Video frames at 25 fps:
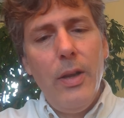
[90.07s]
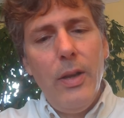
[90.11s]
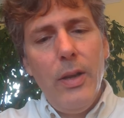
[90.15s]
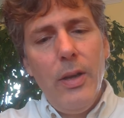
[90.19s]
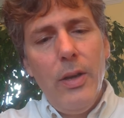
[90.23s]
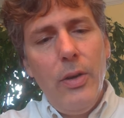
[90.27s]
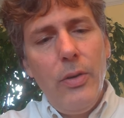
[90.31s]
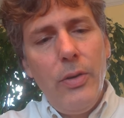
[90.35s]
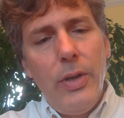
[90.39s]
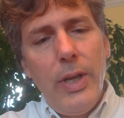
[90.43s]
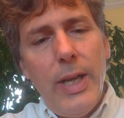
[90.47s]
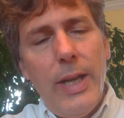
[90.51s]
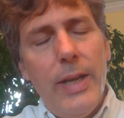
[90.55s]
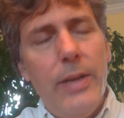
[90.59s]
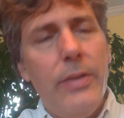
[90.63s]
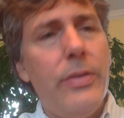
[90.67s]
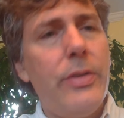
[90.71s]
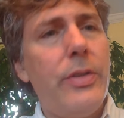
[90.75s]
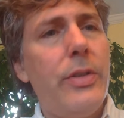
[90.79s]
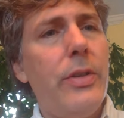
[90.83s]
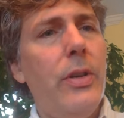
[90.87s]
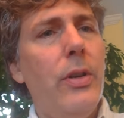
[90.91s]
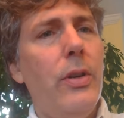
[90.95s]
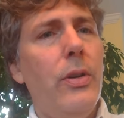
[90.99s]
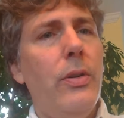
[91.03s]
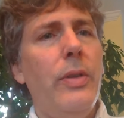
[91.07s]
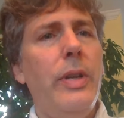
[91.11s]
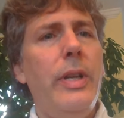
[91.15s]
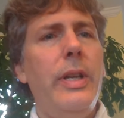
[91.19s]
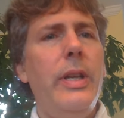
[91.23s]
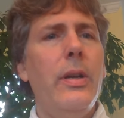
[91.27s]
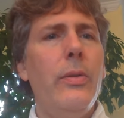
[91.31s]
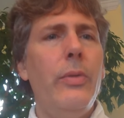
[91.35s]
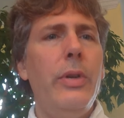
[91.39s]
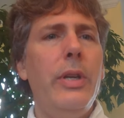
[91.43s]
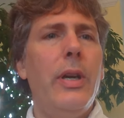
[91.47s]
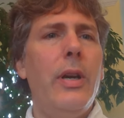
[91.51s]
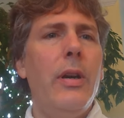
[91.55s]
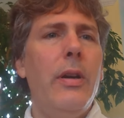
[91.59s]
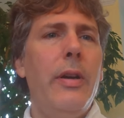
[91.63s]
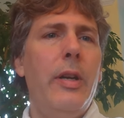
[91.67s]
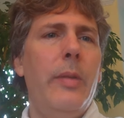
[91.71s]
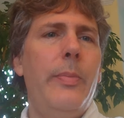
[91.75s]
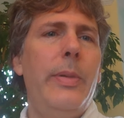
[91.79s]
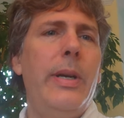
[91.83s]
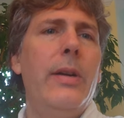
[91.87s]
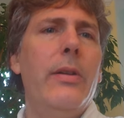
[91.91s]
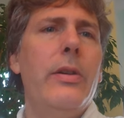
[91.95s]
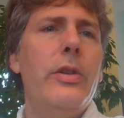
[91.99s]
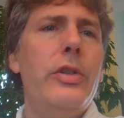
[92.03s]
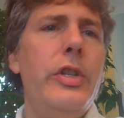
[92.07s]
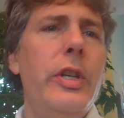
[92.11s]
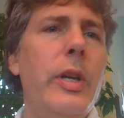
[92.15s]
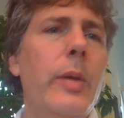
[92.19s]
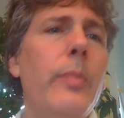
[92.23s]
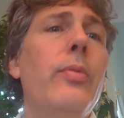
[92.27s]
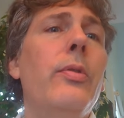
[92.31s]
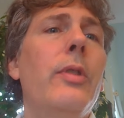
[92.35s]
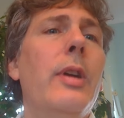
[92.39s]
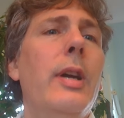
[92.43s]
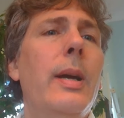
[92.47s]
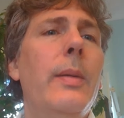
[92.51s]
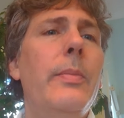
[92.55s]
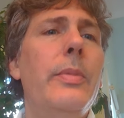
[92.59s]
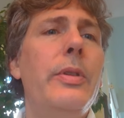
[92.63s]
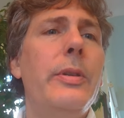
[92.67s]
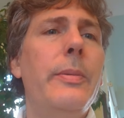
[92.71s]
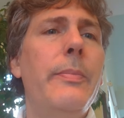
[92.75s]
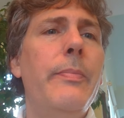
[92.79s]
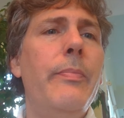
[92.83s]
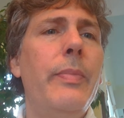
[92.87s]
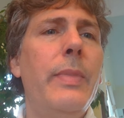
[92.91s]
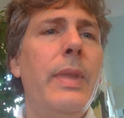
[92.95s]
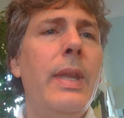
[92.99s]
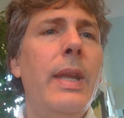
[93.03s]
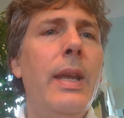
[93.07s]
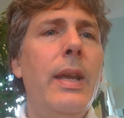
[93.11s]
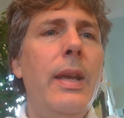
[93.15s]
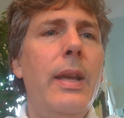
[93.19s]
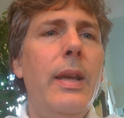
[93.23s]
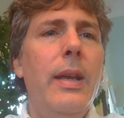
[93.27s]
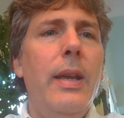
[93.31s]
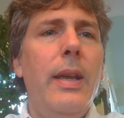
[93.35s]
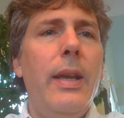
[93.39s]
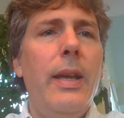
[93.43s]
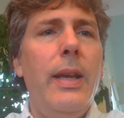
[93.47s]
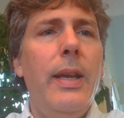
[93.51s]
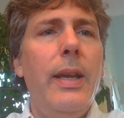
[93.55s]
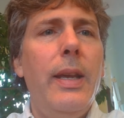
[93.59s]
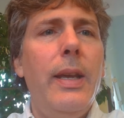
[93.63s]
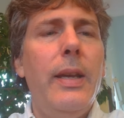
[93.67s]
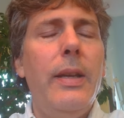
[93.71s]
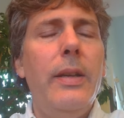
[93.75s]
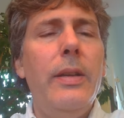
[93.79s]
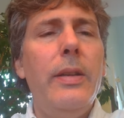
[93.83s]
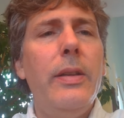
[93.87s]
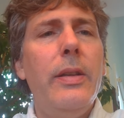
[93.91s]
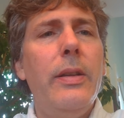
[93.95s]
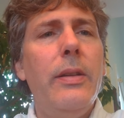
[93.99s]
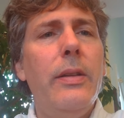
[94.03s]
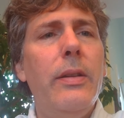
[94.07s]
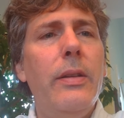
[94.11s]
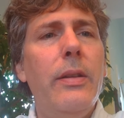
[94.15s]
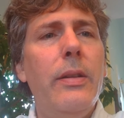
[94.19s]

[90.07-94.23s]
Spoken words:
Okay, so here we are in a PowerShell prompt, and